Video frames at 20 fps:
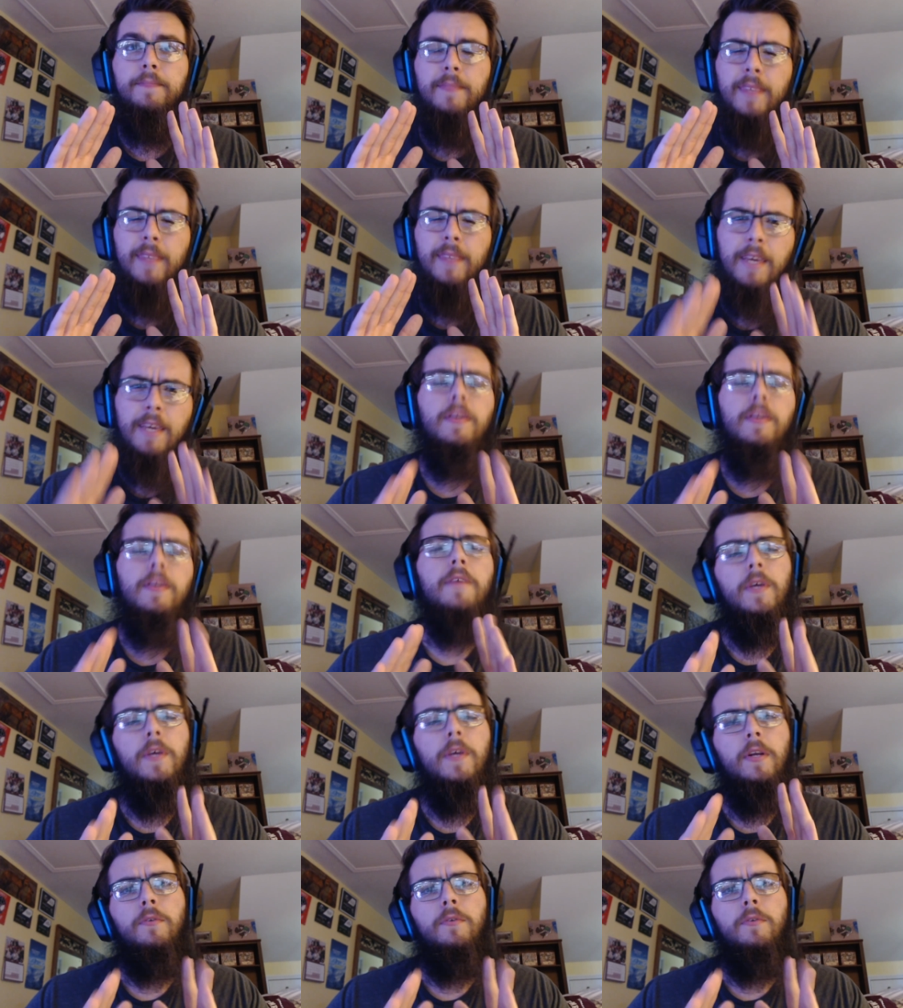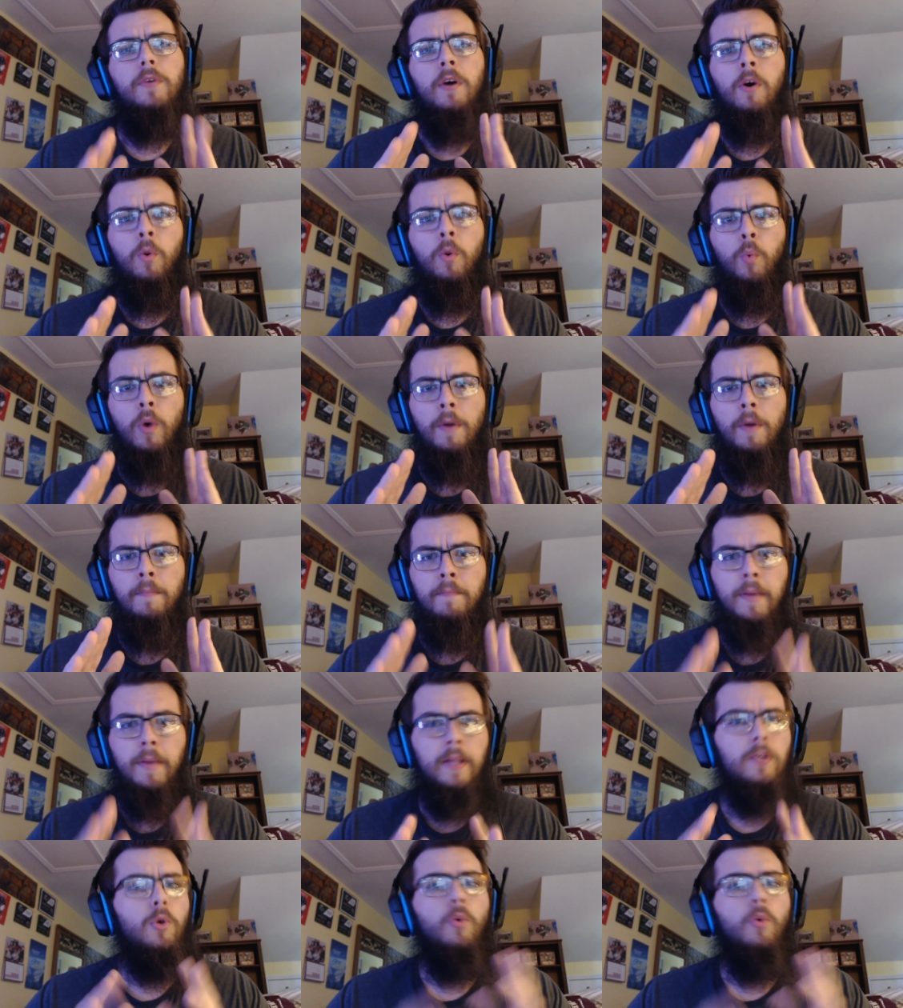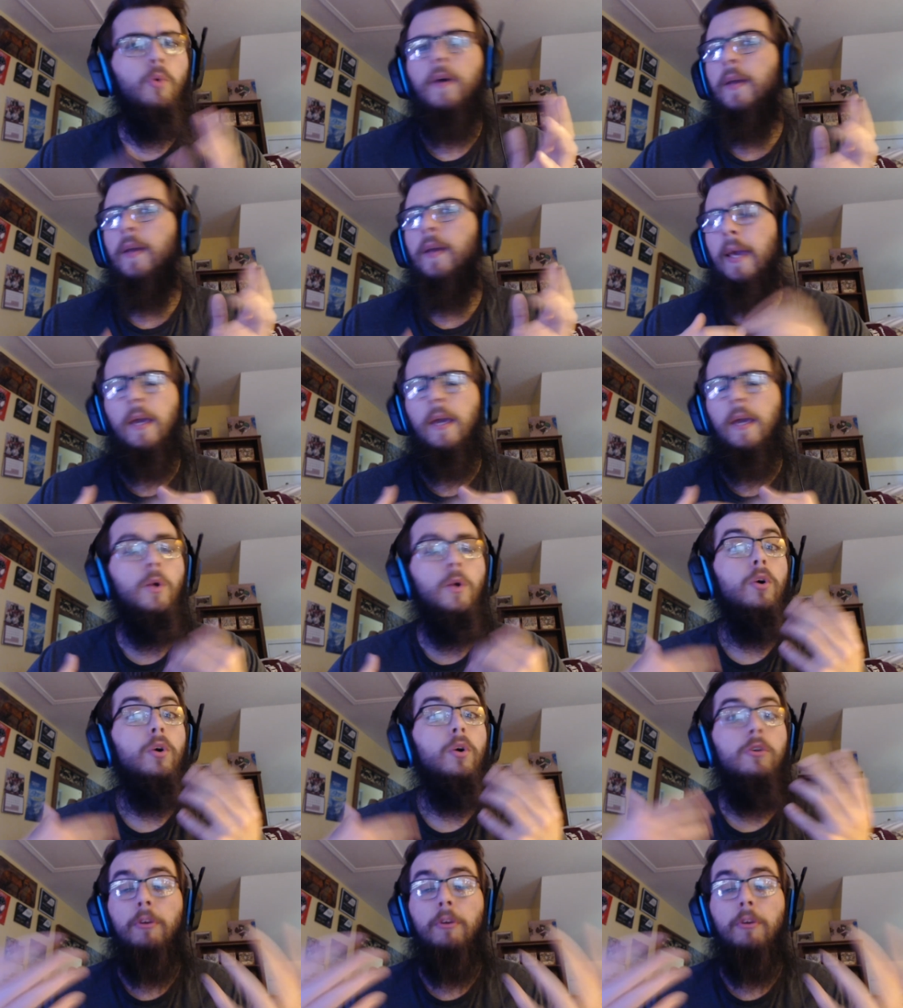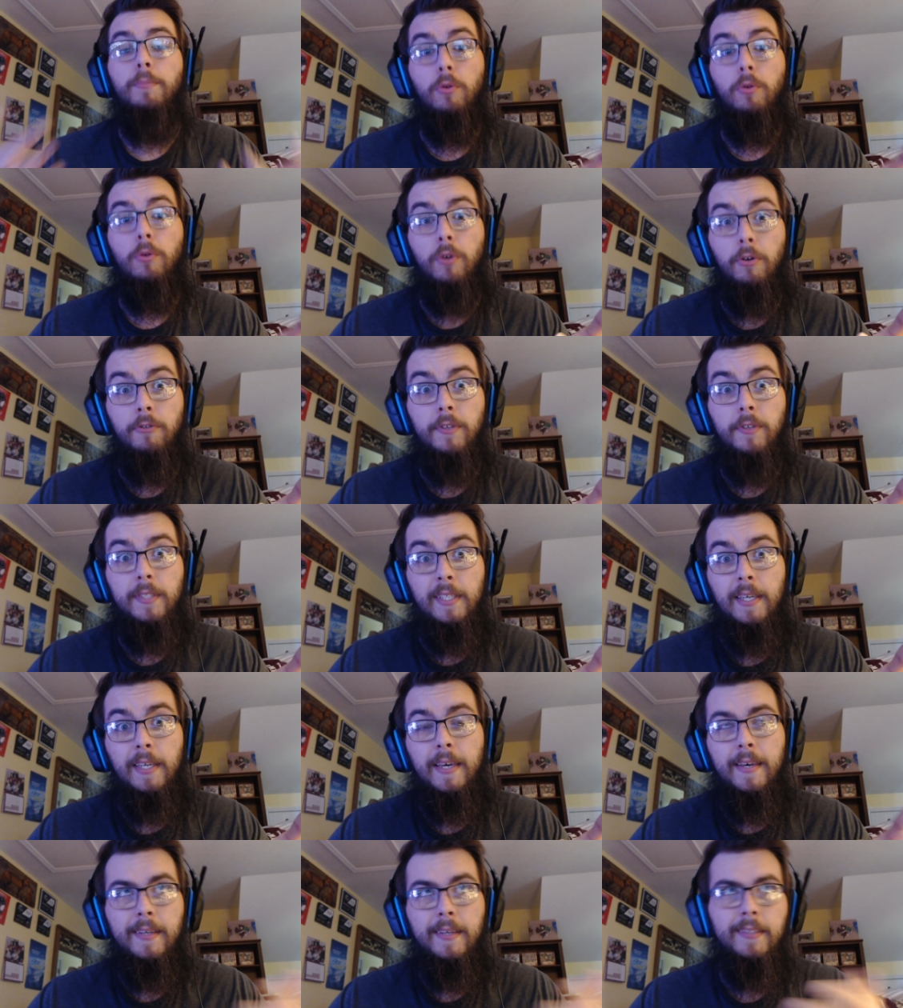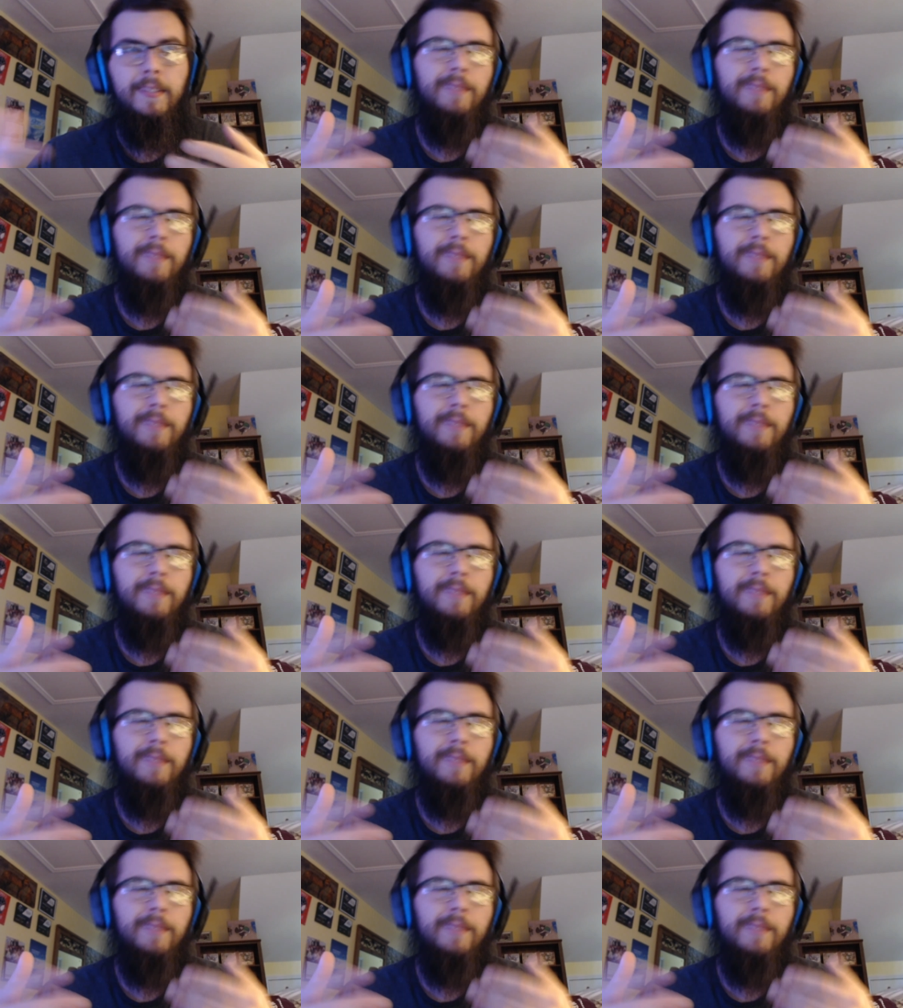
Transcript: Even if you don't know what Bitcoin and or cryptocurrency is,